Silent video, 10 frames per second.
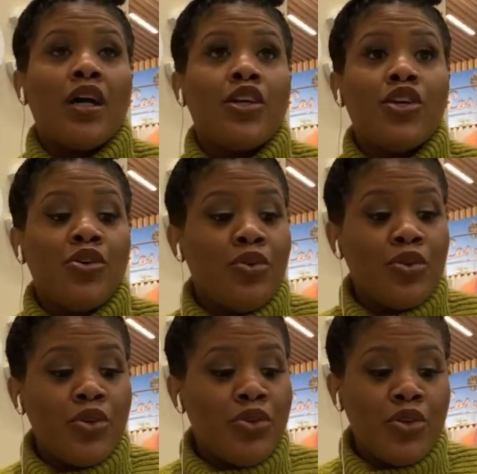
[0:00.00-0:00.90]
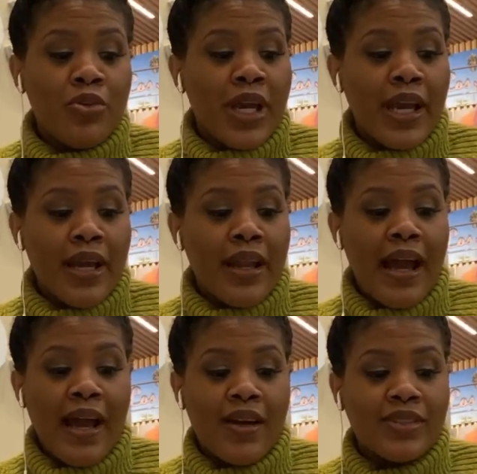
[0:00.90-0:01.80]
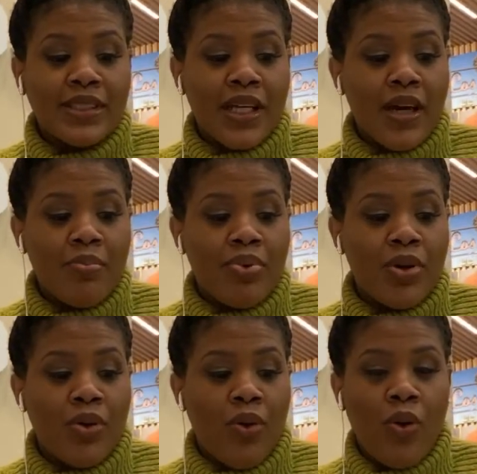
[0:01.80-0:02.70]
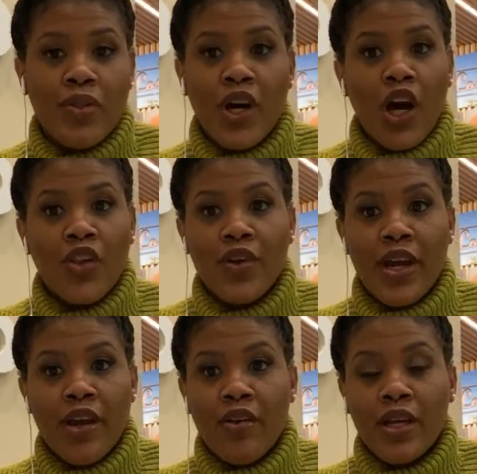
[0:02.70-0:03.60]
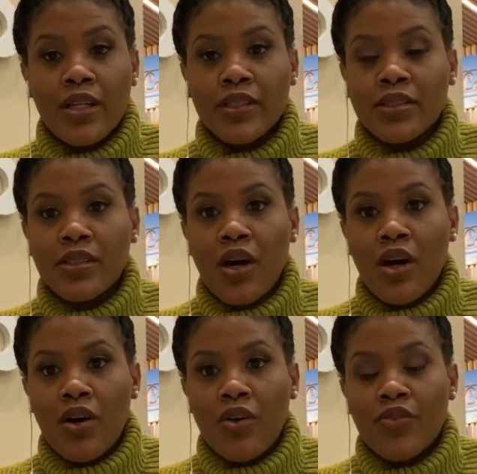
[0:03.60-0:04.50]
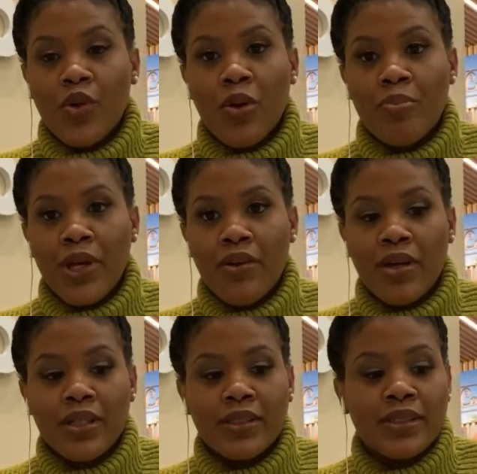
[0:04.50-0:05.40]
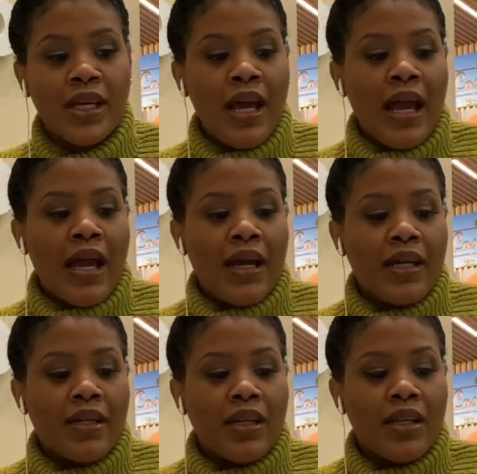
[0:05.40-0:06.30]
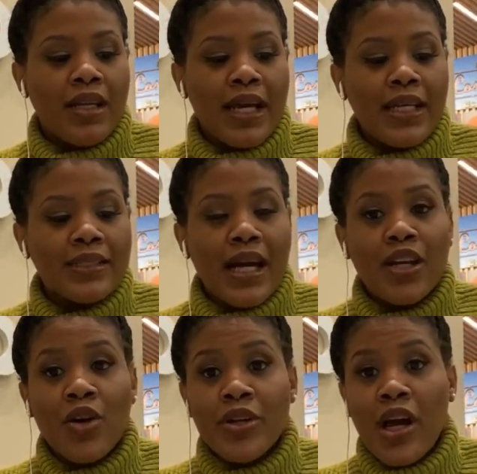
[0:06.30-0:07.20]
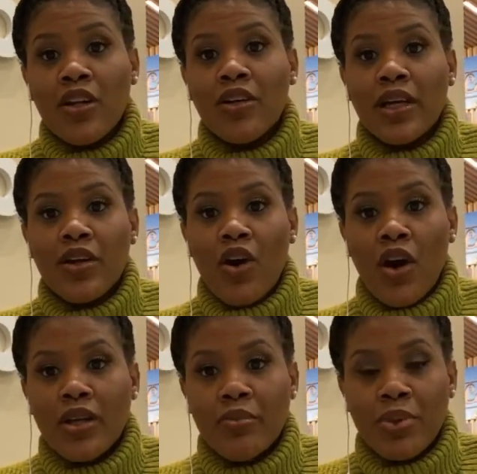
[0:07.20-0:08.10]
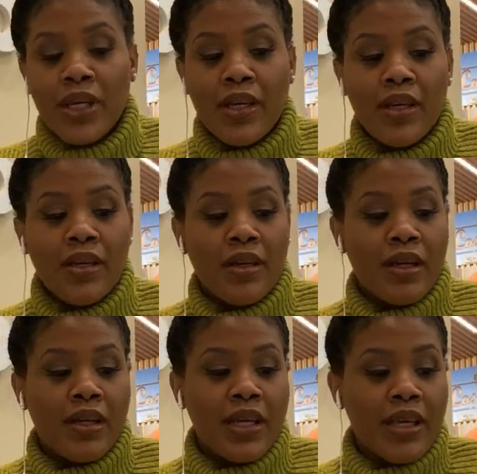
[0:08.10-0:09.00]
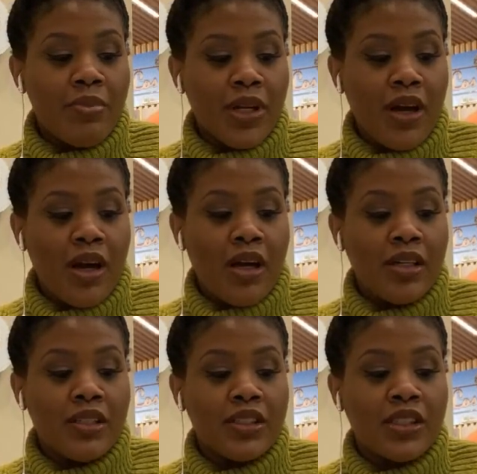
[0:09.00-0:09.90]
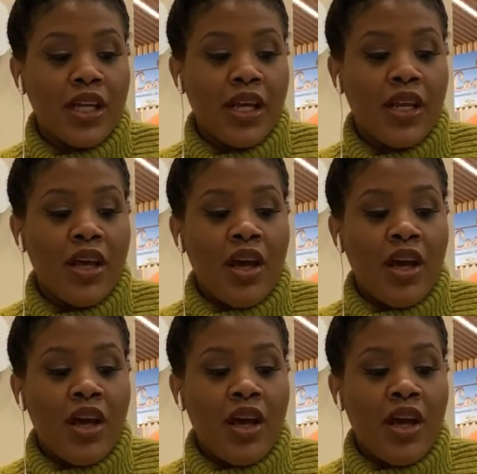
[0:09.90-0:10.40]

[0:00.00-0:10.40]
you can't half step on the other areas of your appearance. And ladies, I know y'all look at Cardi B and Nicki Minaj and